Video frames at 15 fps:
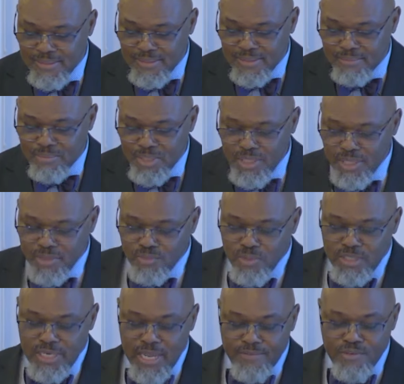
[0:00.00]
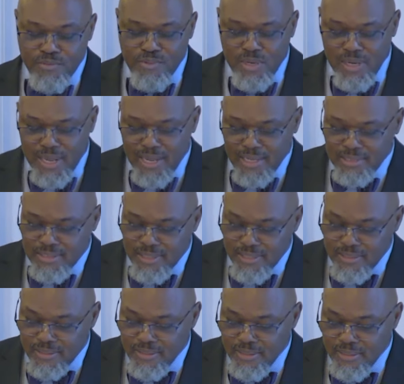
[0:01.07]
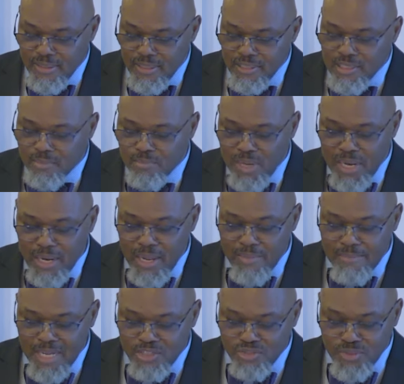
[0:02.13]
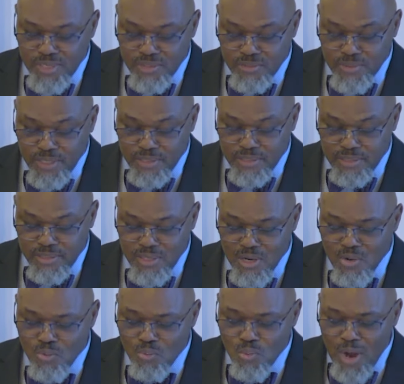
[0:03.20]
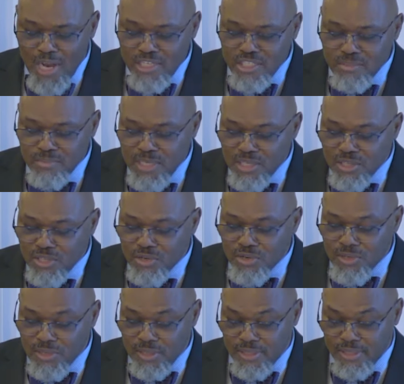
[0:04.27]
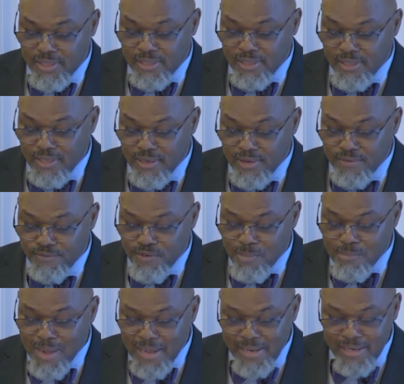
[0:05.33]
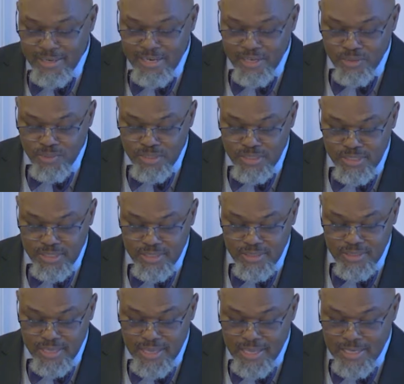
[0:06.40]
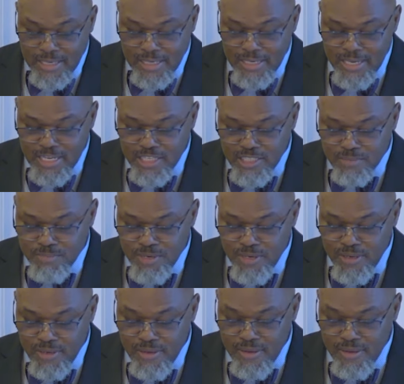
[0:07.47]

But here's what David realized that. He said, blot out my transgression. Wash me thoroughly from my iniquities and cleanse me